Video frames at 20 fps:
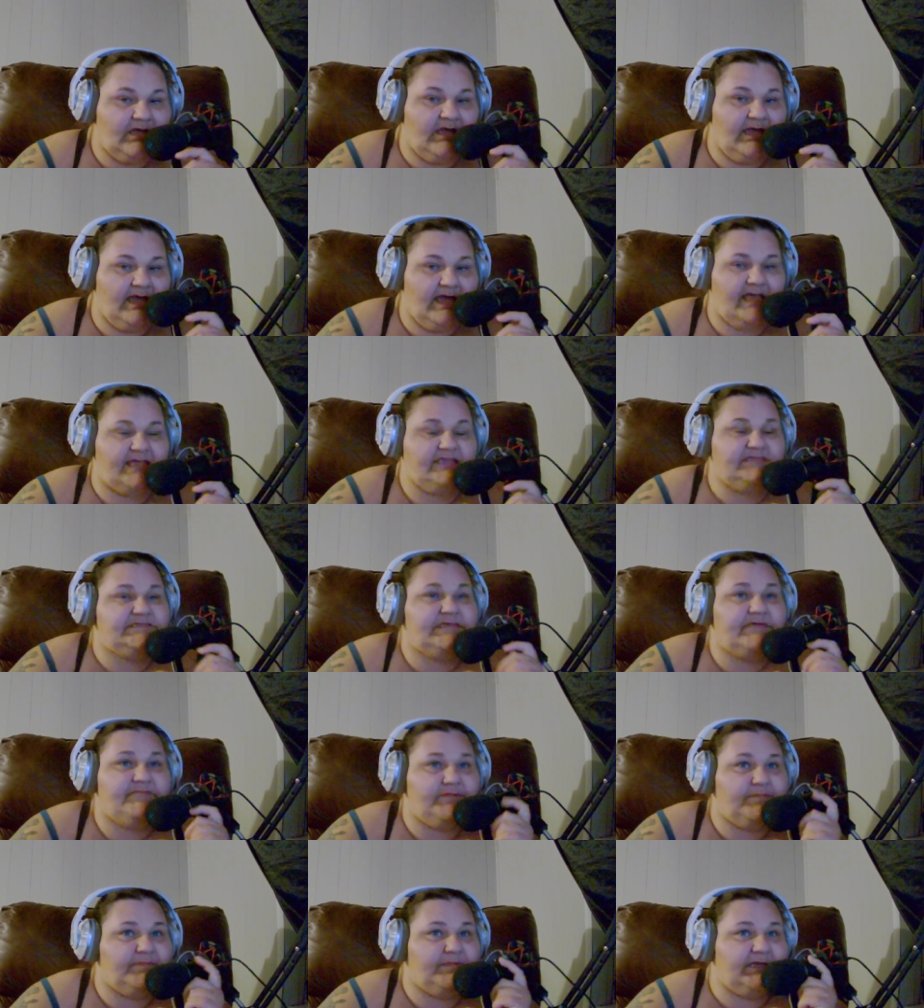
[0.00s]
as
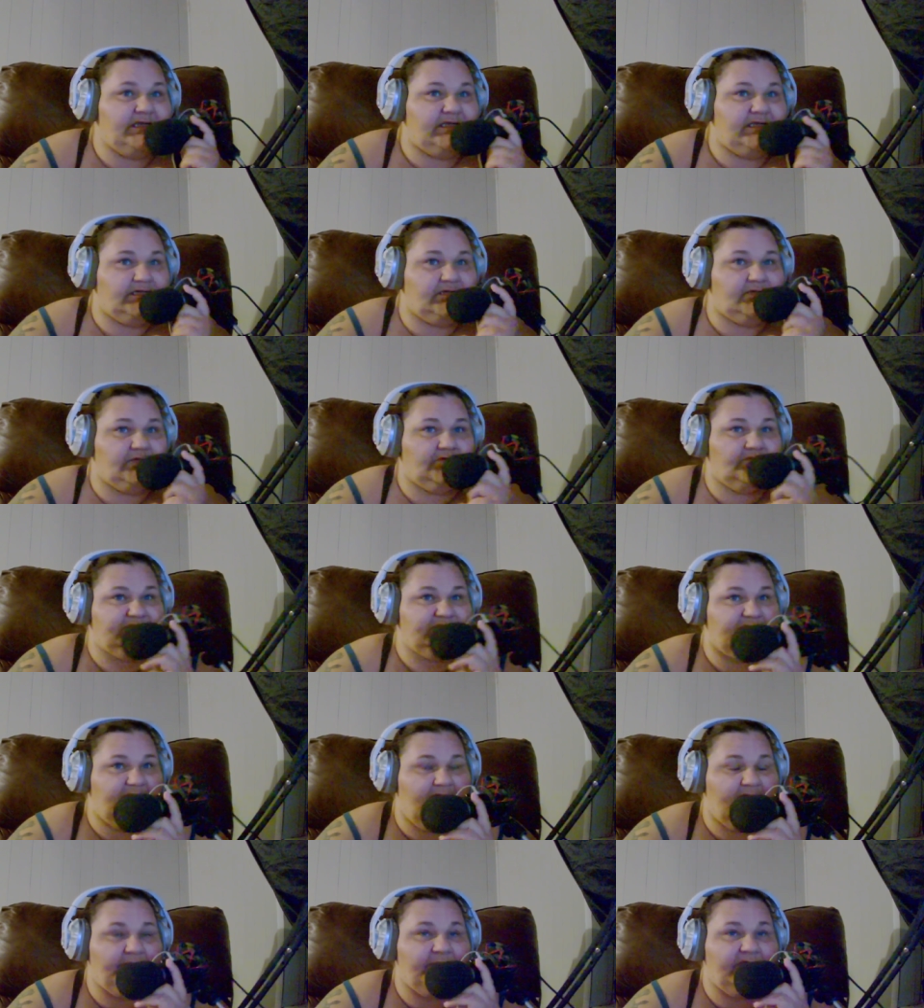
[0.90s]
everybody knows,
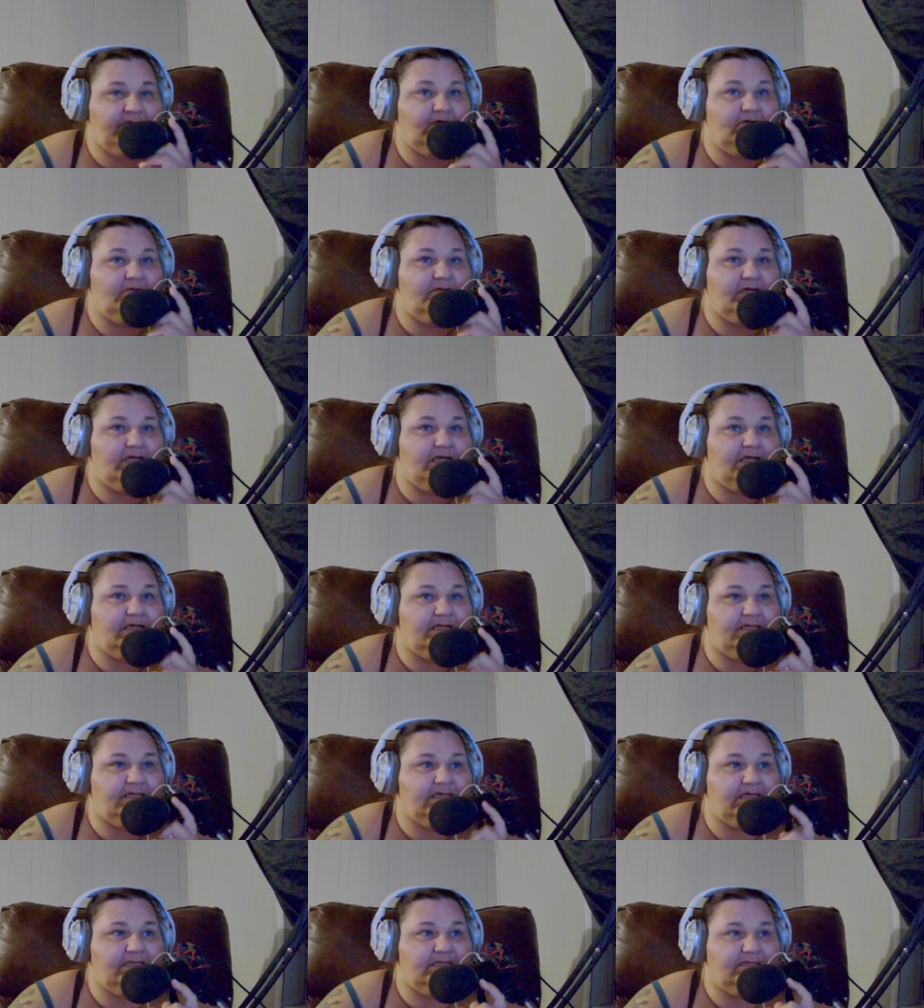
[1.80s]
I've been going on a
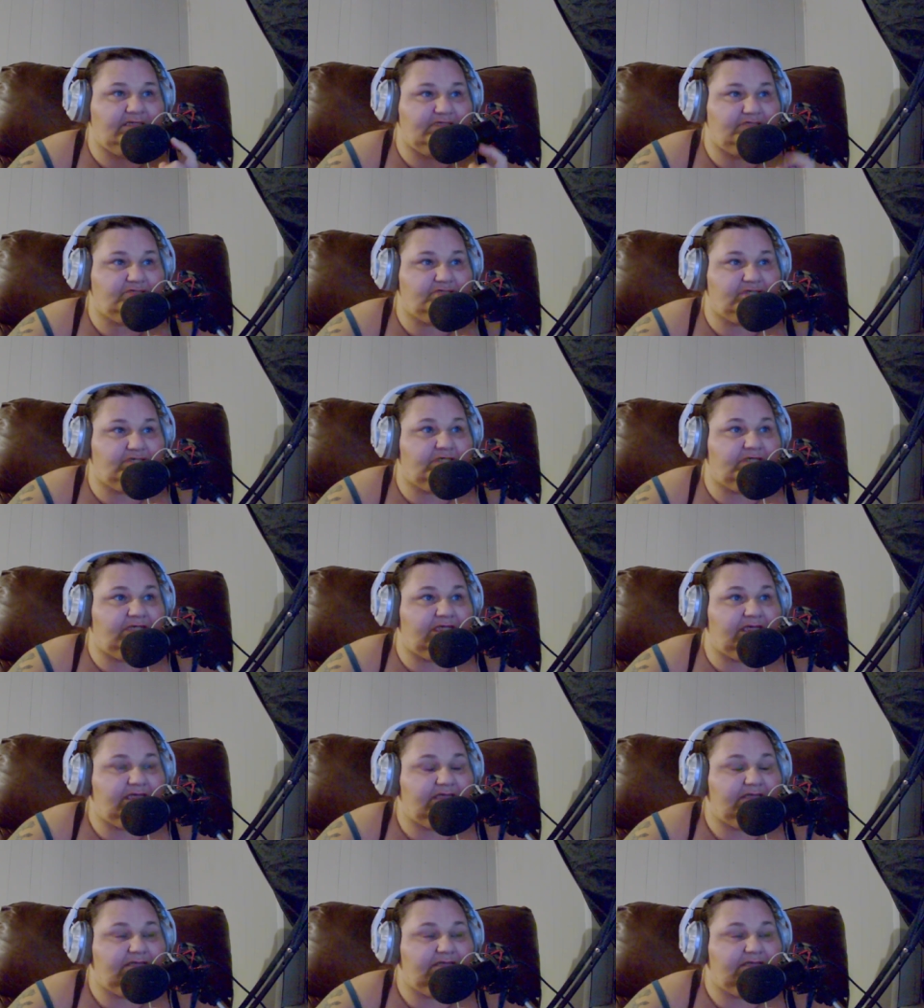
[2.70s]
healing journey.